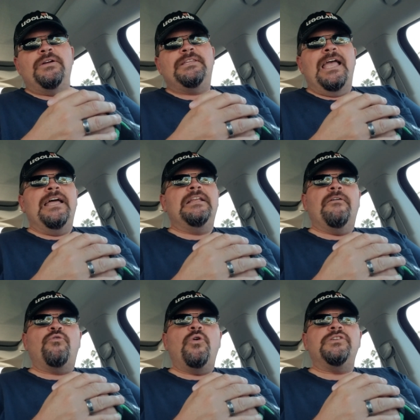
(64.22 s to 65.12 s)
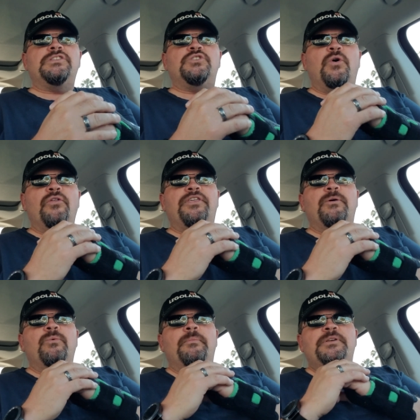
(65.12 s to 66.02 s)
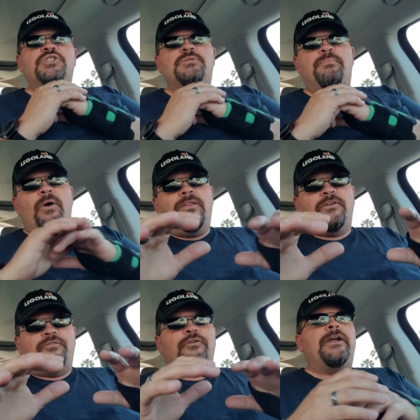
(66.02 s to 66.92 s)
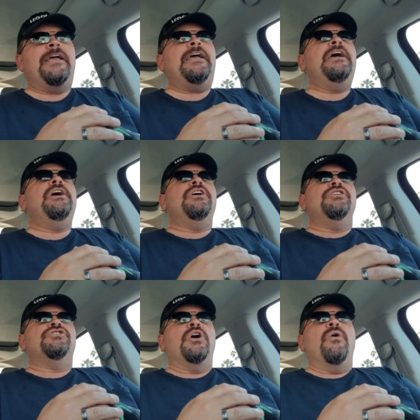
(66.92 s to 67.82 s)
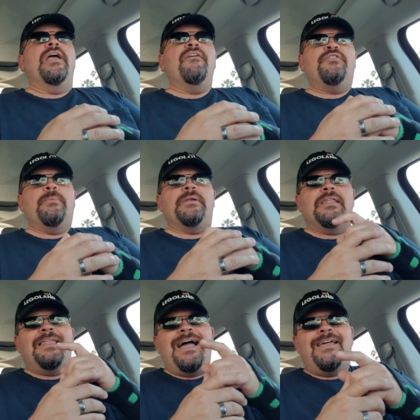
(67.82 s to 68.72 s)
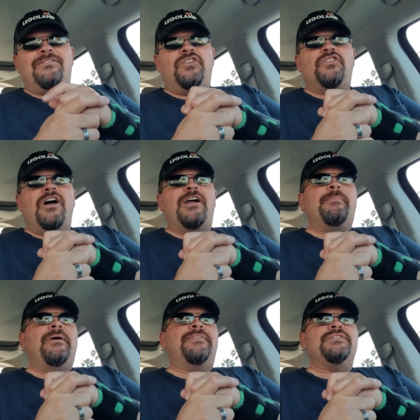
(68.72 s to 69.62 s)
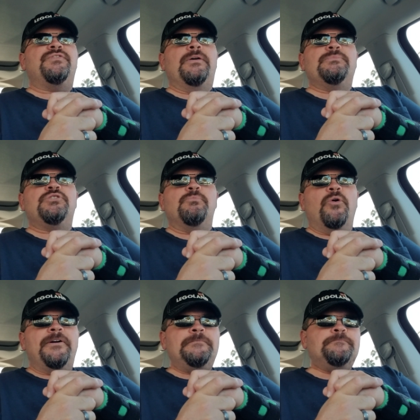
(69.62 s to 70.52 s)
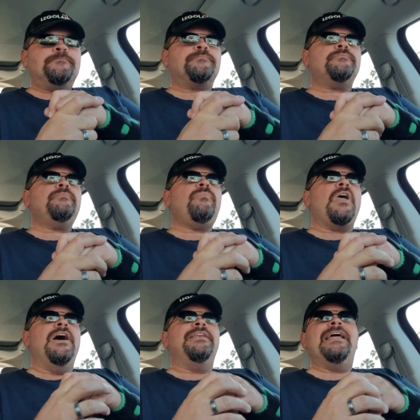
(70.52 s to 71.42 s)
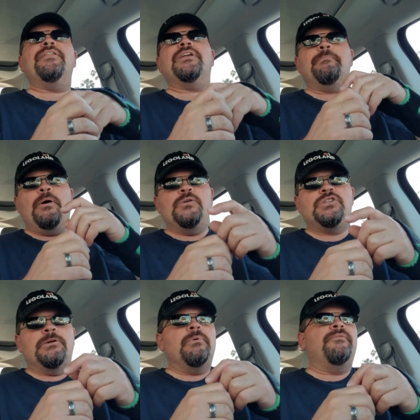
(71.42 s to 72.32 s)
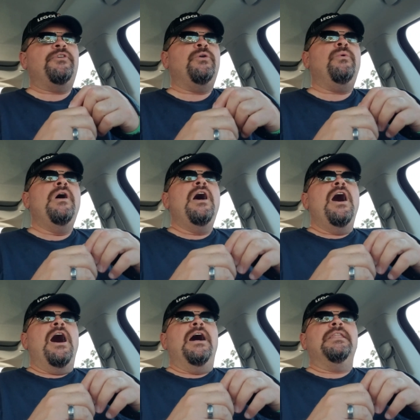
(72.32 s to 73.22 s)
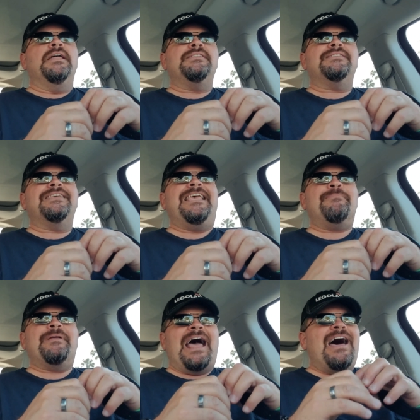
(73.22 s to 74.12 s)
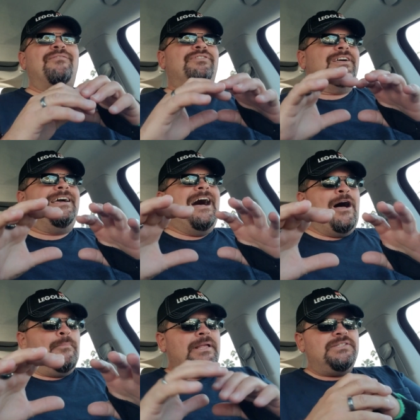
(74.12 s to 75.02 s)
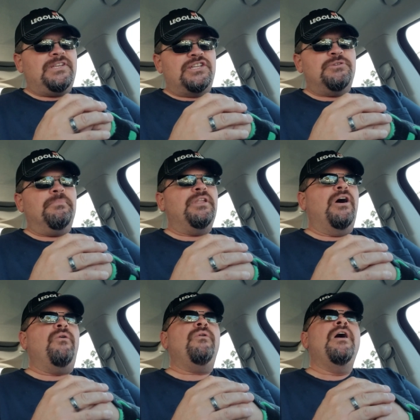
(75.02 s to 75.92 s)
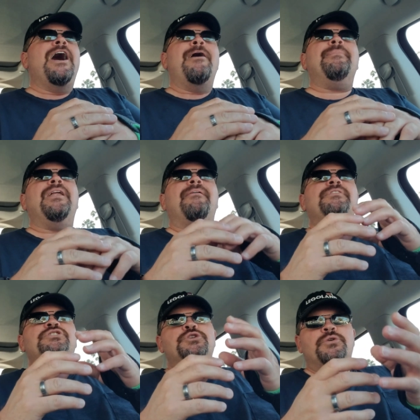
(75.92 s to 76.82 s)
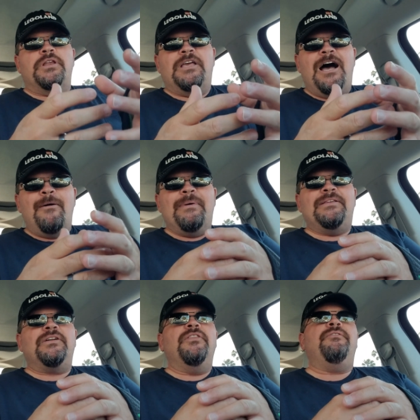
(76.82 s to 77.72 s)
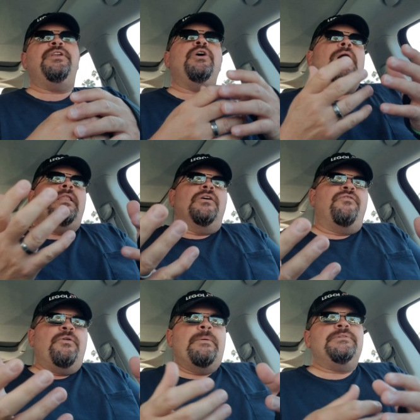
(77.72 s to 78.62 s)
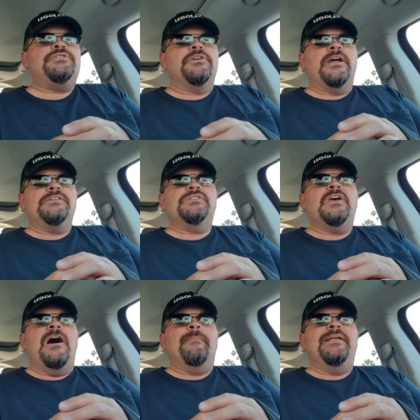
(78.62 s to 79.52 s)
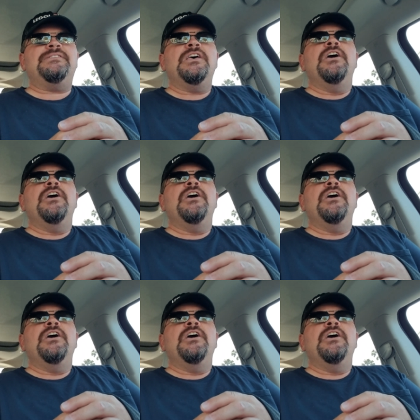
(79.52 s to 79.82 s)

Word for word: at the end. Of course, this whole thing will be spoiler-free, so if you would like to talk about this film some more, uh, now that I'm posting a review, uh, let's keep it out of the comment section below. I mean, obviously, you can comment on the video. I look forward to your guys' comments.